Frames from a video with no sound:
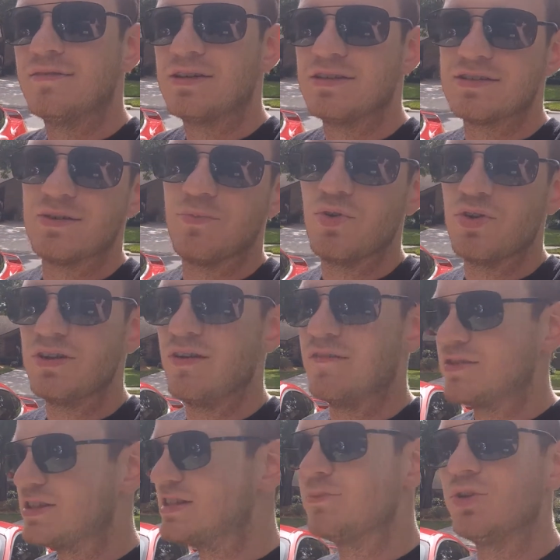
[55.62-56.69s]
somewhat,
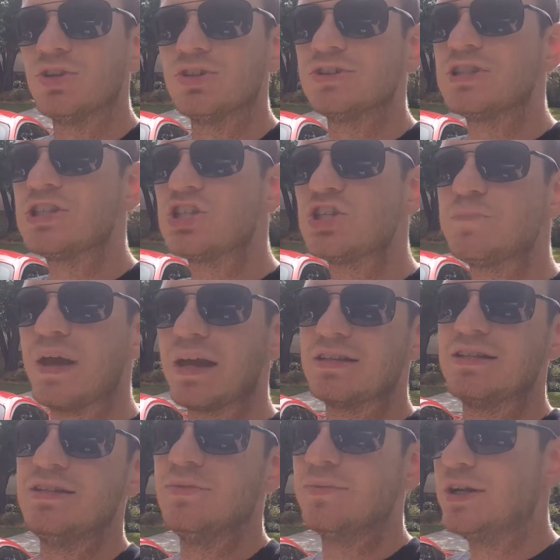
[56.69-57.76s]
a similar spec
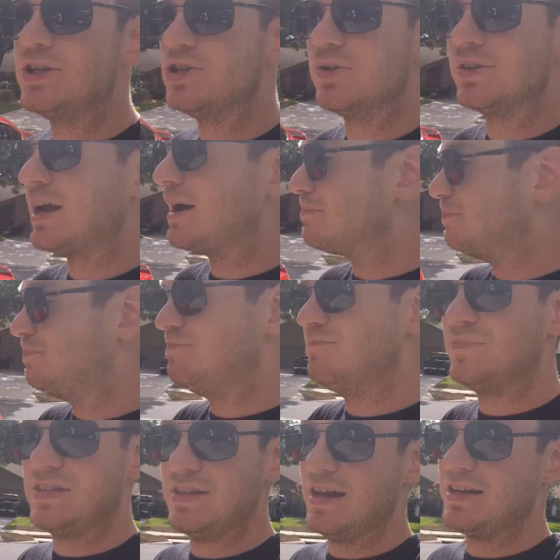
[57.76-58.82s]
to the original. If you